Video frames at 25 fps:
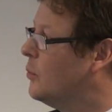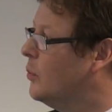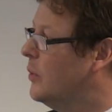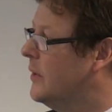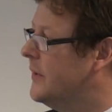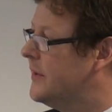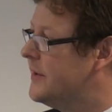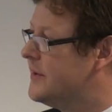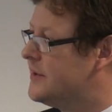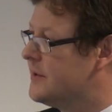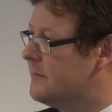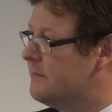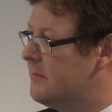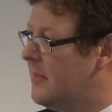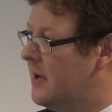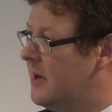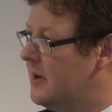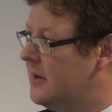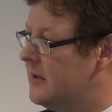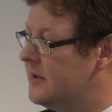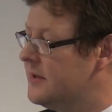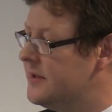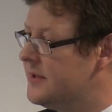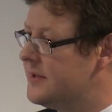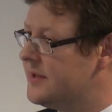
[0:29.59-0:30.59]
with a
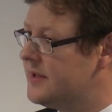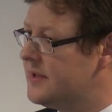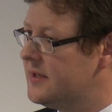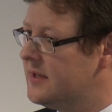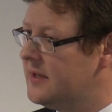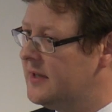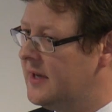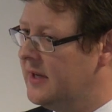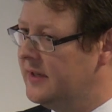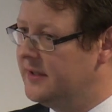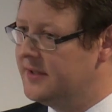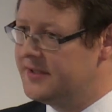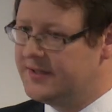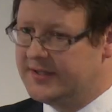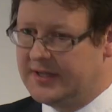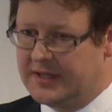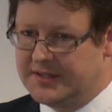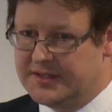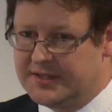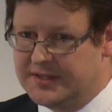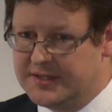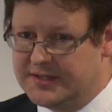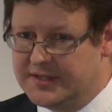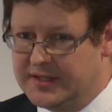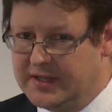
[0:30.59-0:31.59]
demand and
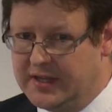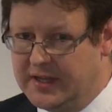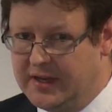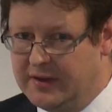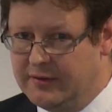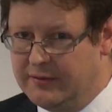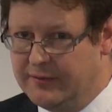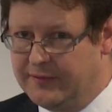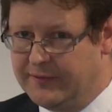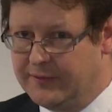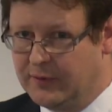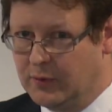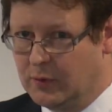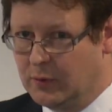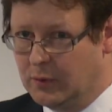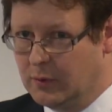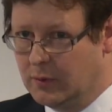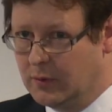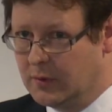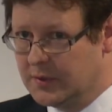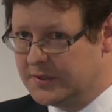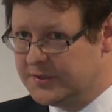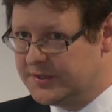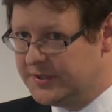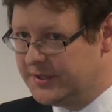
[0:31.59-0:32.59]
necessity
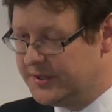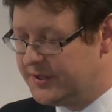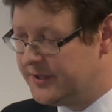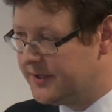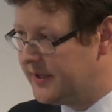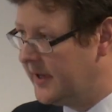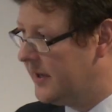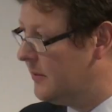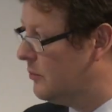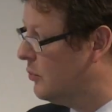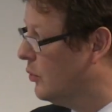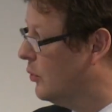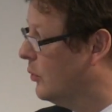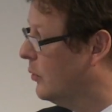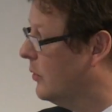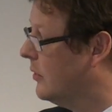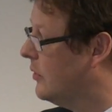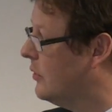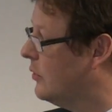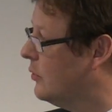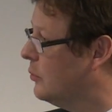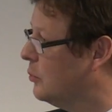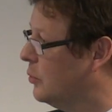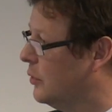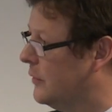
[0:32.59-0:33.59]
for sustainable
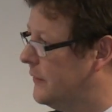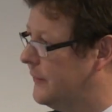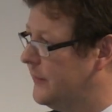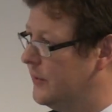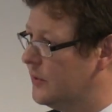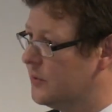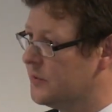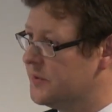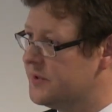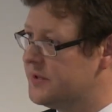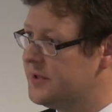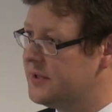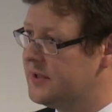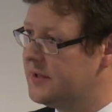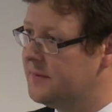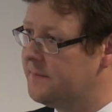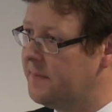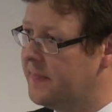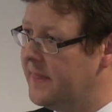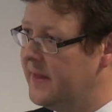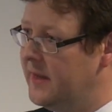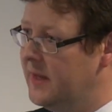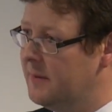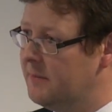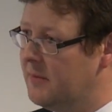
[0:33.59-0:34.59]
wood fuels
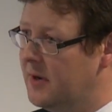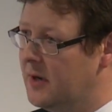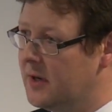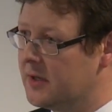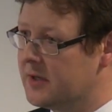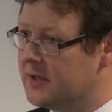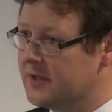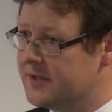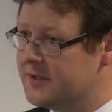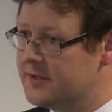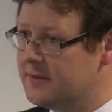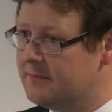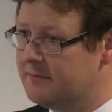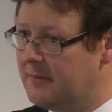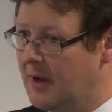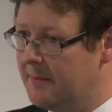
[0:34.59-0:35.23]
in the market.